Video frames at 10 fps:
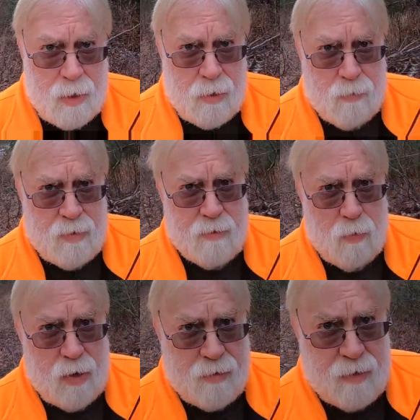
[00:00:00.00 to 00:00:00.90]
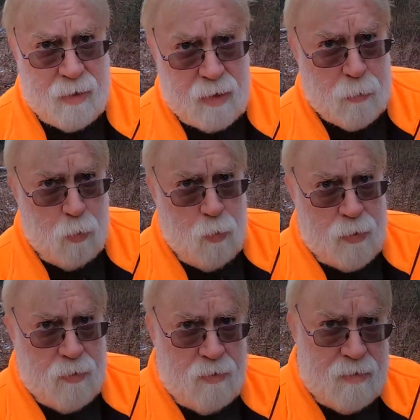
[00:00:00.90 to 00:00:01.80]
And the reason why it's taking a couple
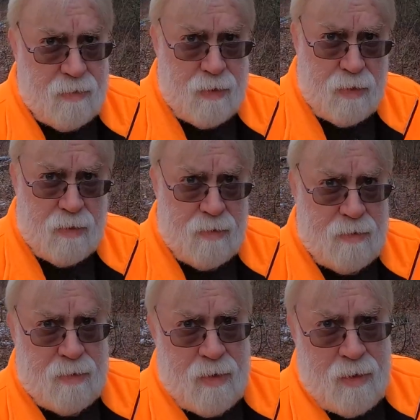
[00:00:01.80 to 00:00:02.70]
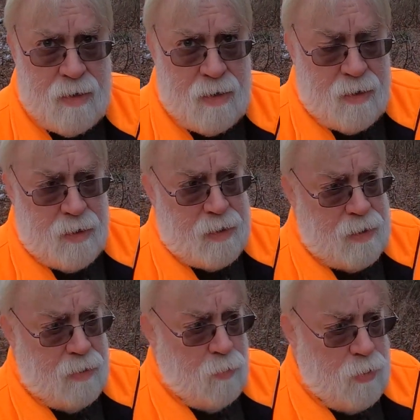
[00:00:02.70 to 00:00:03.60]
winters is
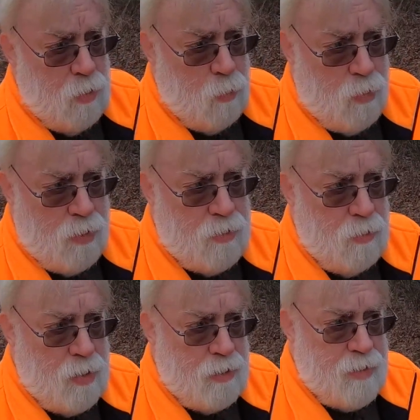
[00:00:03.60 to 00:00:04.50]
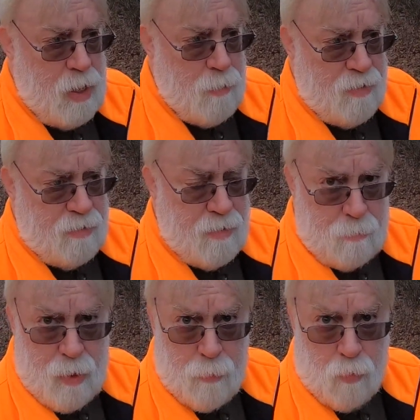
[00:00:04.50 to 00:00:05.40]
we don't want to do any damage to the
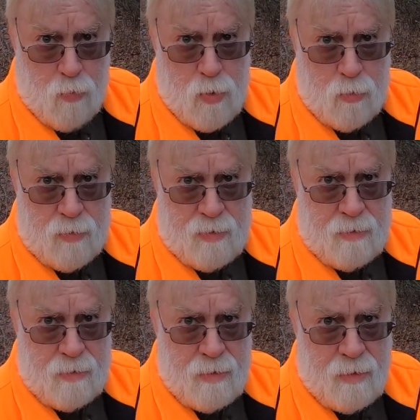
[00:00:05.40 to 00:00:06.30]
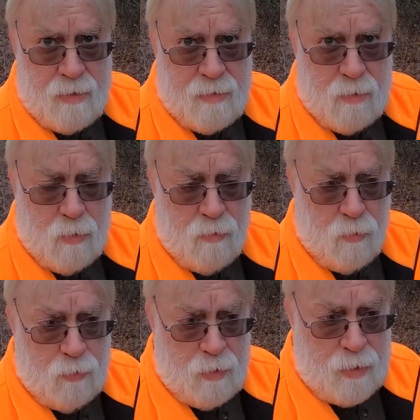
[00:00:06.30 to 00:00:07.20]
maple roots. So if
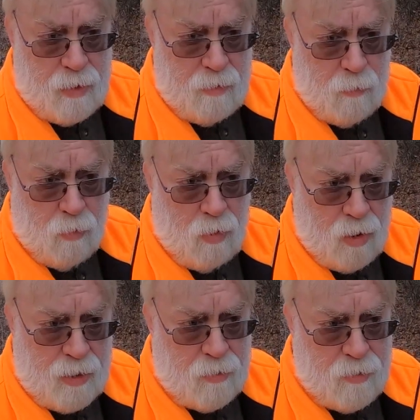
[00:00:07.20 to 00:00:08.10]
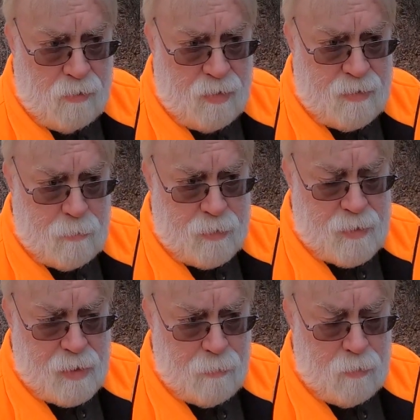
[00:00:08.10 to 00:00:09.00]
we're in here and we're hauling out during the
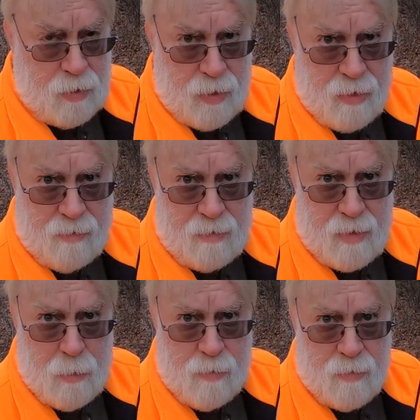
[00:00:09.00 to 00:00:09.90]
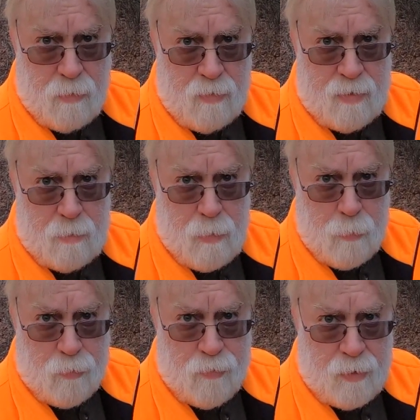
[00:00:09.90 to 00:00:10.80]
summertime, we can actually damage the roots of the
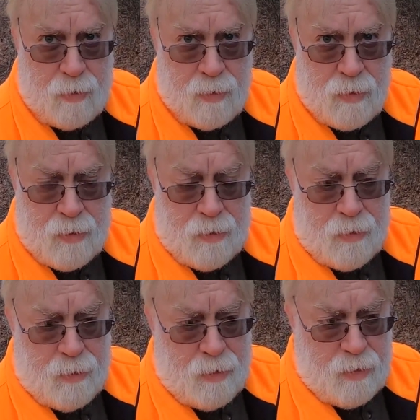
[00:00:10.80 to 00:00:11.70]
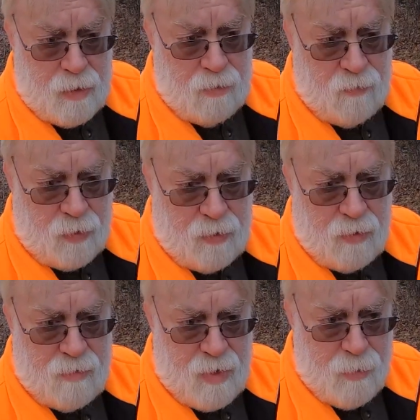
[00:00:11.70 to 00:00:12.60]
maple tree, again affecting
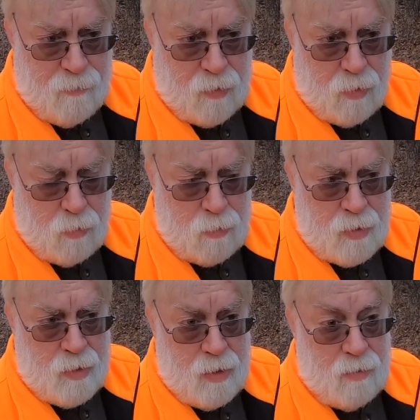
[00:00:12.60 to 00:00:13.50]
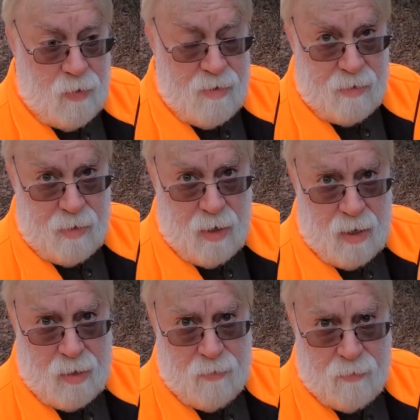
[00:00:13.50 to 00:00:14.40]
the sap flow and eventually the
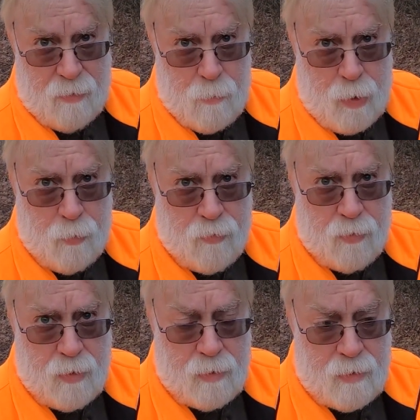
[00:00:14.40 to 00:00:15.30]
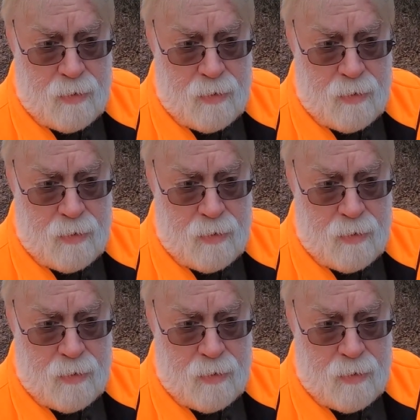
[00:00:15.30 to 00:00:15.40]
life of the maple tree.